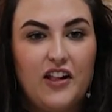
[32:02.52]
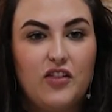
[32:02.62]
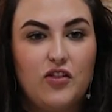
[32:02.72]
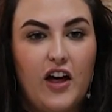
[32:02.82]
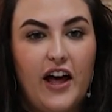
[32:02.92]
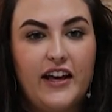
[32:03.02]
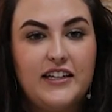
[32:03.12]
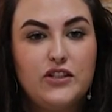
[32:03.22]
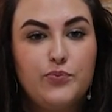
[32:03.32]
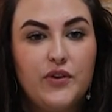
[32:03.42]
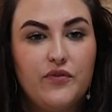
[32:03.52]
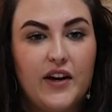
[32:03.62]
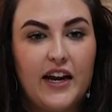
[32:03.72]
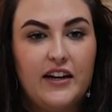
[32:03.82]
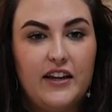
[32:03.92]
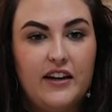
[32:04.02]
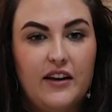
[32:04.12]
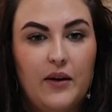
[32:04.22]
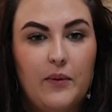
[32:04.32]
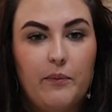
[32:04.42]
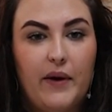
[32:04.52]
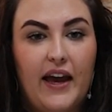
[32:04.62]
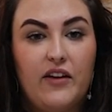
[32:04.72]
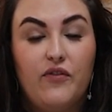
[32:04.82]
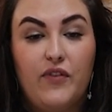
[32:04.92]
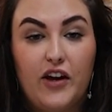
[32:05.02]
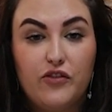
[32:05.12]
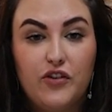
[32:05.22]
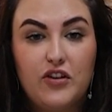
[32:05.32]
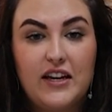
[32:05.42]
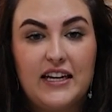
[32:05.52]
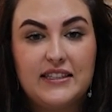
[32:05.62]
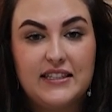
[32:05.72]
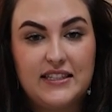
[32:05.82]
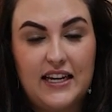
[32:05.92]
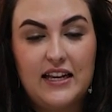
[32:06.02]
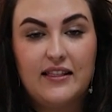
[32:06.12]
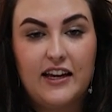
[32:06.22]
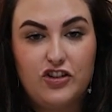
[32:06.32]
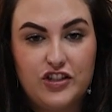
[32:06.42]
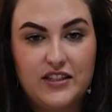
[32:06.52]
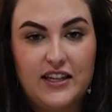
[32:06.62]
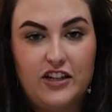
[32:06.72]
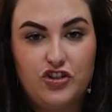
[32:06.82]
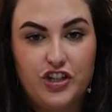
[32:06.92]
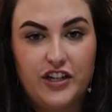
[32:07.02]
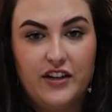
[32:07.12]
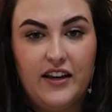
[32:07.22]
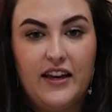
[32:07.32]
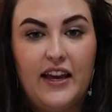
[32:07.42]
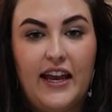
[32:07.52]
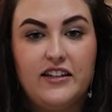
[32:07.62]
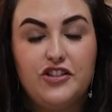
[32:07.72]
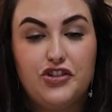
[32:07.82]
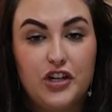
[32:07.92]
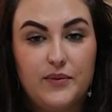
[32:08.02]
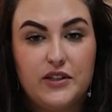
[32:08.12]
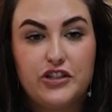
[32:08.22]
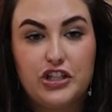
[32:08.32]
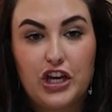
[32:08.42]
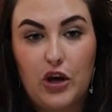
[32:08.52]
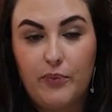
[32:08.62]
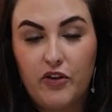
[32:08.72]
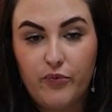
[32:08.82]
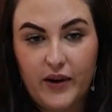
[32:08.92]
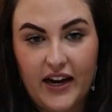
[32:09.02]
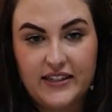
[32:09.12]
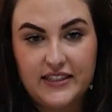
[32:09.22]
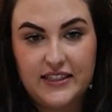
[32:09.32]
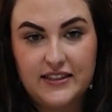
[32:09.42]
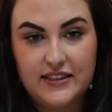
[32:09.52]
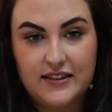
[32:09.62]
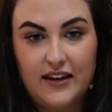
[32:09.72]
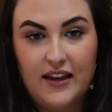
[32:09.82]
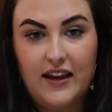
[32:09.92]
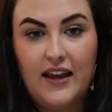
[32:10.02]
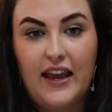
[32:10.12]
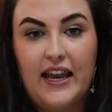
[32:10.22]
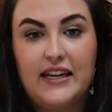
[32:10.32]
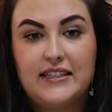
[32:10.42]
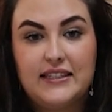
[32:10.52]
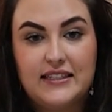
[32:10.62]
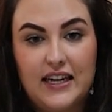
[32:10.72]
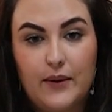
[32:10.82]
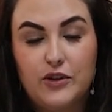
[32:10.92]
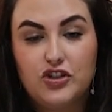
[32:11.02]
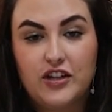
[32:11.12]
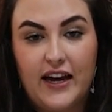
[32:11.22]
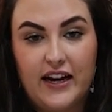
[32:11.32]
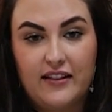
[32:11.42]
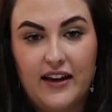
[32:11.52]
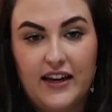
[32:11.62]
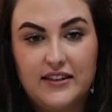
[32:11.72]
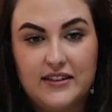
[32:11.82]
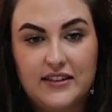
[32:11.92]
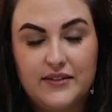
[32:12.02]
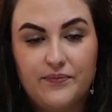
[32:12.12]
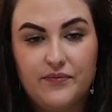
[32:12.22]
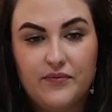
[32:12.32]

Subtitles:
Law is provided by federal and state legislature and determines scope of practice and establish guidelines.